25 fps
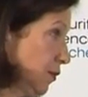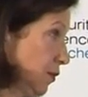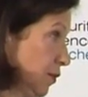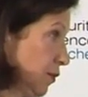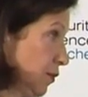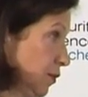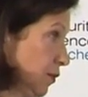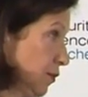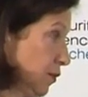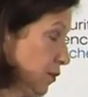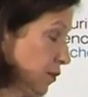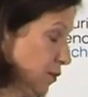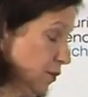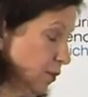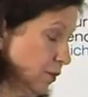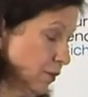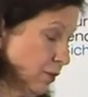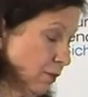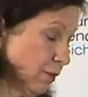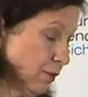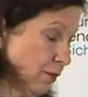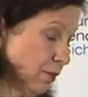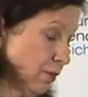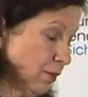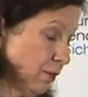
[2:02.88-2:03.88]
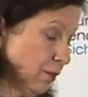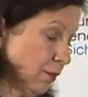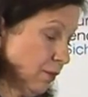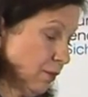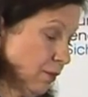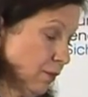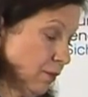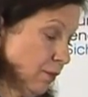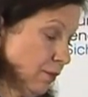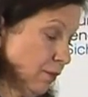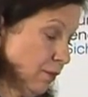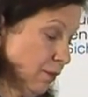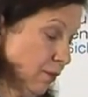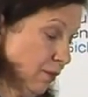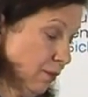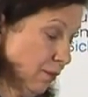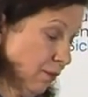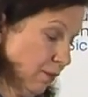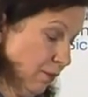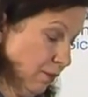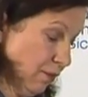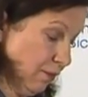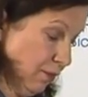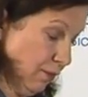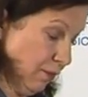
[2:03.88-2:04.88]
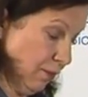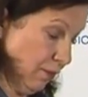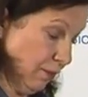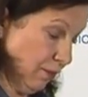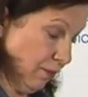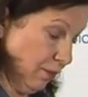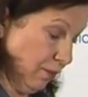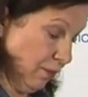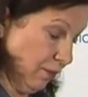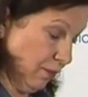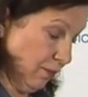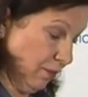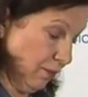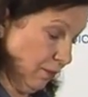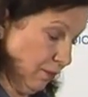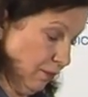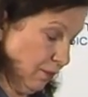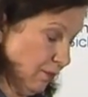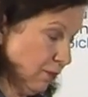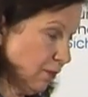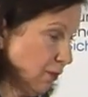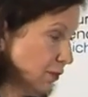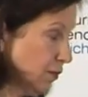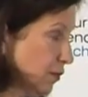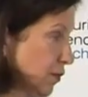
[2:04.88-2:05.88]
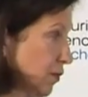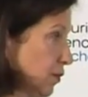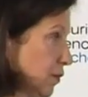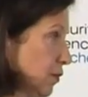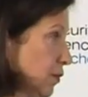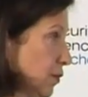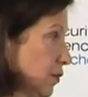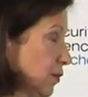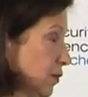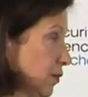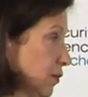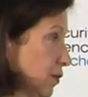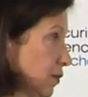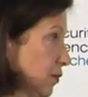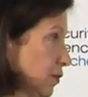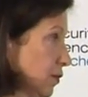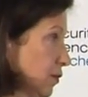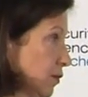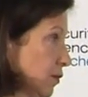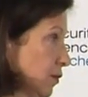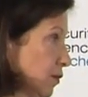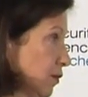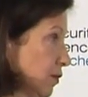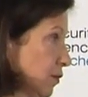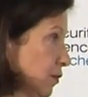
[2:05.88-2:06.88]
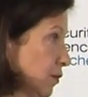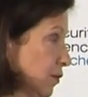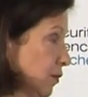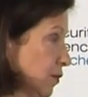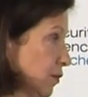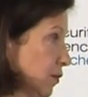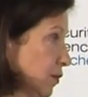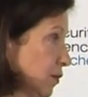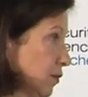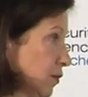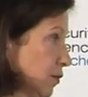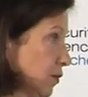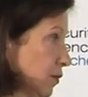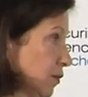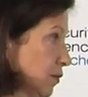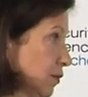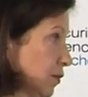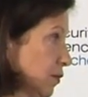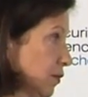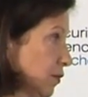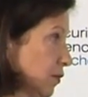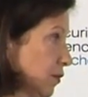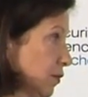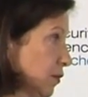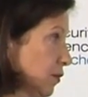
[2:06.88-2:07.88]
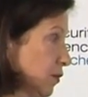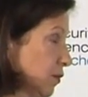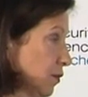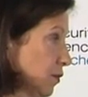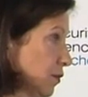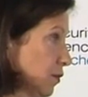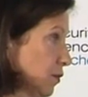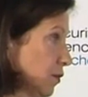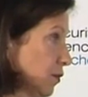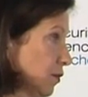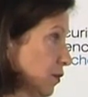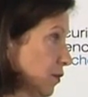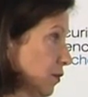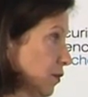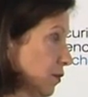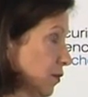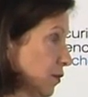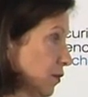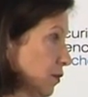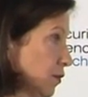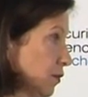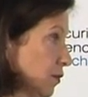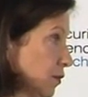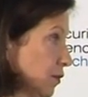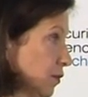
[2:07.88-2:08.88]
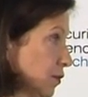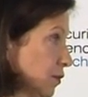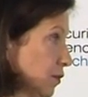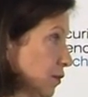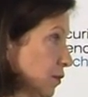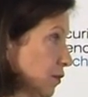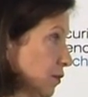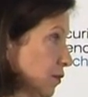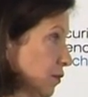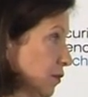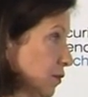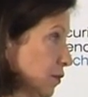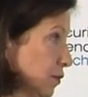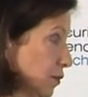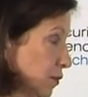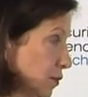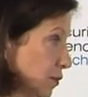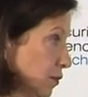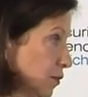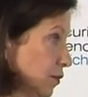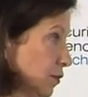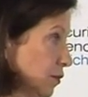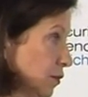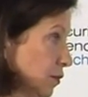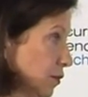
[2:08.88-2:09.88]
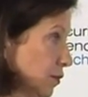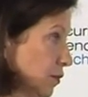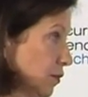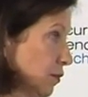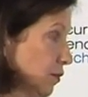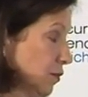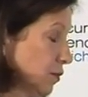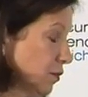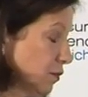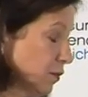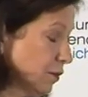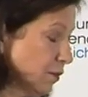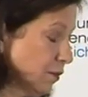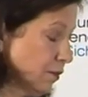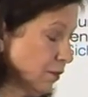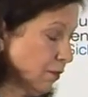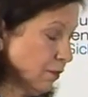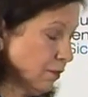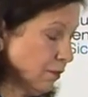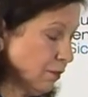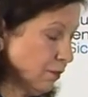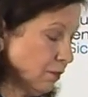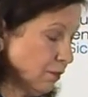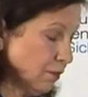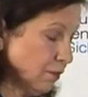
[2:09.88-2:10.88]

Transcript: This person isn't speaking.